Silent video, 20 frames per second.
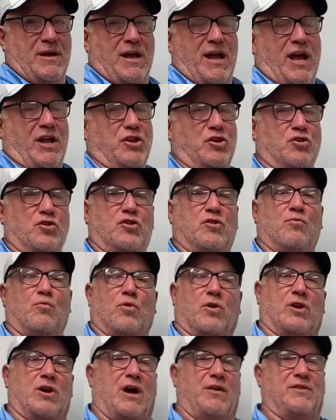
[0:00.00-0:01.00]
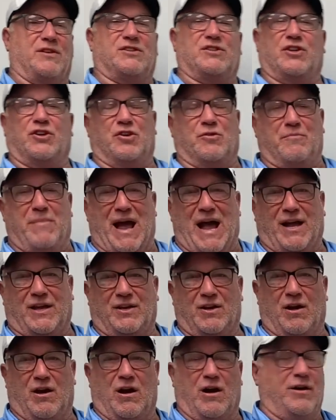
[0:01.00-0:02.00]
And you can work on this in your
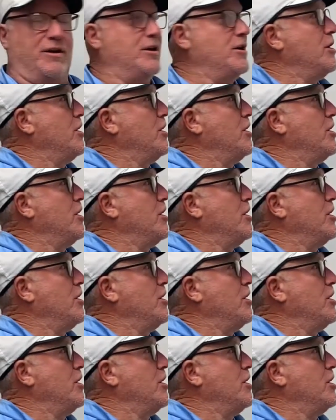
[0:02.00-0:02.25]
backyard.